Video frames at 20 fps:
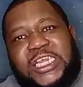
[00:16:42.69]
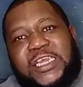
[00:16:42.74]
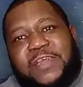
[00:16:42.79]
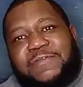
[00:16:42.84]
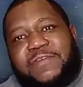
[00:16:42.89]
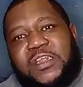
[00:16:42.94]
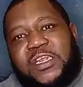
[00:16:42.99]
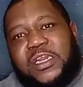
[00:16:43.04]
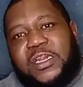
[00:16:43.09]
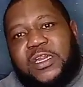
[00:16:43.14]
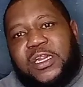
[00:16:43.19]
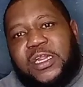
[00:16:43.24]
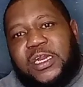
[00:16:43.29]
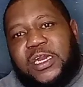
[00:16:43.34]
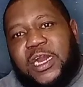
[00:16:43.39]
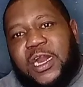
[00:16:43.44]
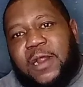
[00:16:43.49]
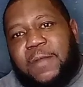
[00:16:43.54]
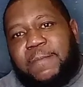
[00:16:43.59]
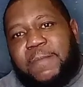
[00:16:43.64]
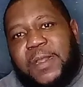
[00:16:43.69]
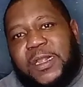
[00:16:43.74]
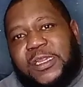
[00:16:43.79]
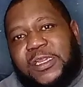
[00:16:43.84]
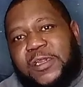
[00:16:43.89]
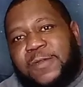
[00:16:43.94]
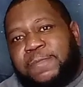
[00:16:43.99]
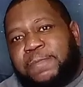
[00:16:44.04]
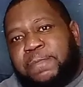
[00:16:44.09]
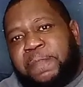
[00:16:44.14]
I don't think there's none that
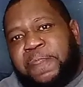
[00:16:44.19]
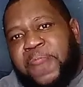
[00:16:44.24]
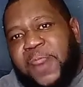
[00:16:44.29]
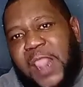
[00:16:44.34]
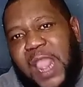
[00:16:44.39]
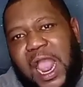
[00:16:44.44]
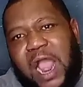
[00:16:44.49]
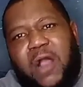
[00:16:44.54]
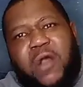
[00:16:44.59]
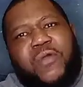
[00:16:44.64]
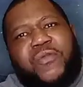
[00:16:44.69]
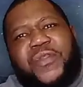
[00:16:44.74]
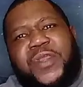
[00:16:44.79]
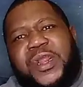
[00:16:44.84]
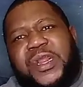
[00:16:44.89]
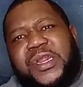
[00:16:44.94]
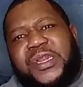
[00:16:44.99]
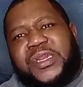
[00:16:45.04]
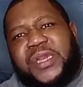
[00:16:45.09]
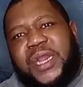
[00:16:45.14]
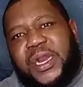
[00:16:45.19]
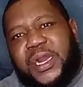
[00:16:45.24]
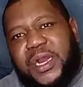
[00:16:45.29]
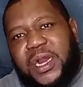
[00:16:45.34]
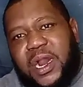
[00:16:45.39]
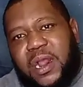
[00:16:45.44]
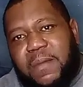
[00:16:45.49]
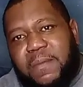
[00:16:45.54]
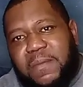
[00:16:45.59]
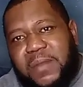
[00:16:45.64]
I'm missing.
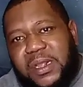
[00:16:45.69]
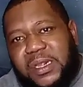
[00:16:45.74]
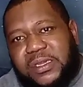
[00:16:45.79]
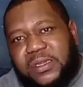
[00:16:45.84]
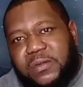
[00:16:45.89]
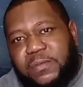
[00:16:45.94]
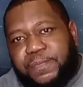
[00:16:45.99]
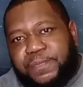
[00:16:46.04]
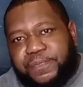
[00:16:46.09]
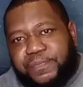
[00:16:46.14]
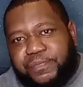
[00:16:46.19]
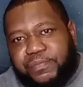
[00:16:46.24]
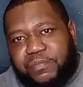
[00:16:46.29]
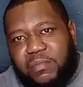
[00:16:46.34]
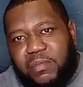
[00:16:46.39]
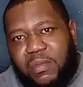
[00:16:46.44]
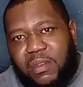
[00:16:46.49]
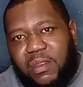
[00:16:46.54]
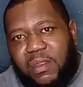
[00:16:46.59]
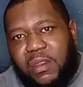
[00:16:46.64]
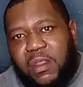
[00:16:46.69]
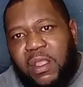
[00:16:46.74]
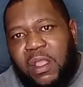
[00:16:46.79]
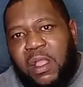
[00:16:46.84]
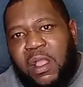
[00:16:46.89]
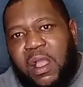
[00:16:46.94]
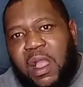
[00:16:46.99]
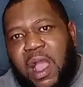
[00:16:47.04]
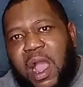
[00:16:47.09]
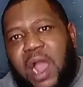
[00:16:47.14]
I know it was a lot. You may have
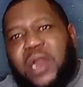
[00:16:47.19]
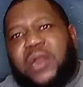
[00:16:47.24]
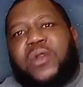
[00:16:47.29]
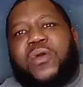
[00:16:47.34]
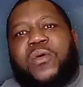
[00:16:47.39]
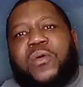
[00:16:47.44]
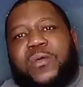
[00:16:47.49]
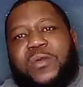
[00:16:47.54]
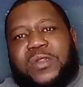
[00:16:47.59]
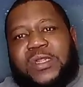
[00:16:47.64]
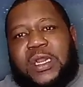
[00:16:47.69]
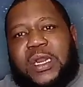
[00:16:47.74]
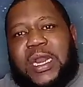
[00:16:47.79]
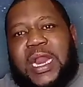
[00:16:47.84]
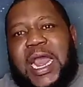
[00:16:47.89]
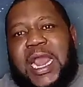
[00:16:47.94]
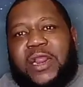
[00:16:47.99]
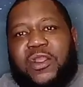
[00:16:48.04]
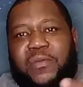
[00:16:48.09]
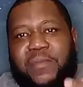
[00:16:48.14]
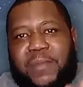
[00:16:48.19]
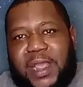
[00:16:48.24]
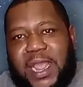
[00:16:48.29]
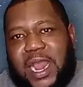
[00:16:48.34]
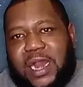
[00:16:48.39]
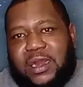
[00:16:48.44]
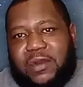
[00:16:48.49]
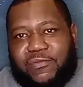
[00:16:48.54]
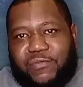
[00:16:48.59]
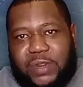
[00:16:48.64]
to replay it a couple of times.
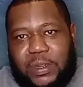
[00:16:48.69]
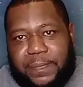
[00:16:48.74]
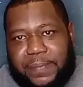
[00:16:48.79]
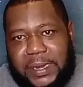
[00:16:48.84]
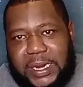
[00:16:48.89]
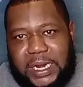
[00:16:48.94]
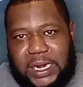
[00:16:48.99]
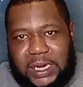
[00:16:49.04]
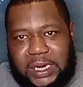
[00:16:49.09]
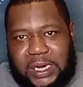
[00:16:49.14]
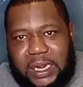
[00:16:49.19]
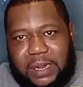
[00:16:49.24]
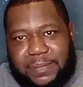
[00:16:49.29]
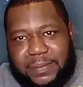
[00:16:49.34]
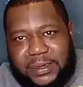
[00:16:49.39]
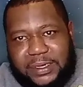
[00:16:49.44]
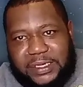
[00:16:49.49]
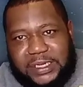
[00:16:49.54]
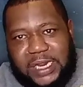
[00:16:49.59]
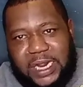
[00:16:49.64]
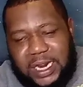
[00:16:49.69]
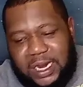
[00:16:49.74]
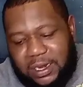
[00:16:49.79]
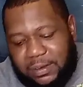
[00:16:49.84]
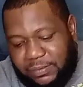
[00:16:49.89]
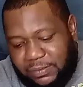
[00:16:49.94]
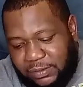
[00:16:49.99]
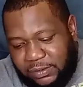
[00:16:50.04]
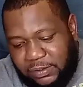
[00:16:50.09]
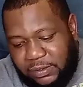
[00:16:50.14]
But just remember,
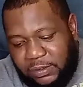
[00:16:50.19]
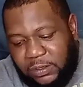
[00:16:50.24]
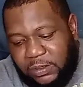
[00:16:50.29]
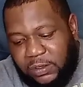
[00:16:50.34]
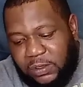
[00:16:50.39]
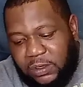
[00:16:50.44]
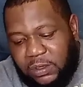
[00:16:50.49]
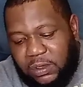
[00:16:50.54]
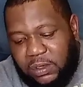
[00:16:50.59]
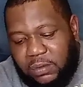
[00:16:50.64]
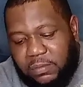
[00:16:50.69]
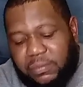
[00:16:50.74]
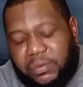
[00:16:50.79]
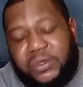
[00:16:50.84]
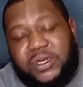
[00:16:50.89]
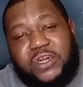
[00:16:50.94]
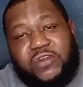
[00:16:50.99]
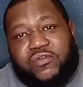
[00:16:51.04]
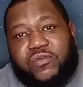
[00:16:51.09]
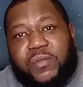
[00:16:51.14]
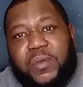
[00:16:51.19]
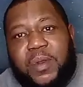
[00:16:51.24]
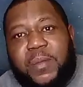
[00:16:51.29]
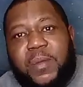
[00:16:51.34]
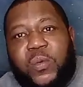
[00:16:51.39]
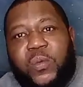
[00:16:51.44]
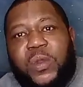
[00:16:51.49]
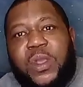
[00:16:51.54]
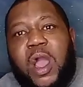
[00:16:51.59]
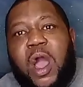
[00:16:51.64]
we all are work in
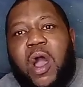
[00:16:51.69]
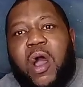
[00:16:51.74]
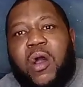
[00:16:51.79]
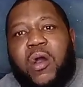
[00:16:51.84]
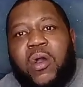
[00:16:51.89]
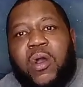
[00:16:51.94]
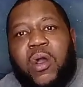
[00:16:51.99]
progress.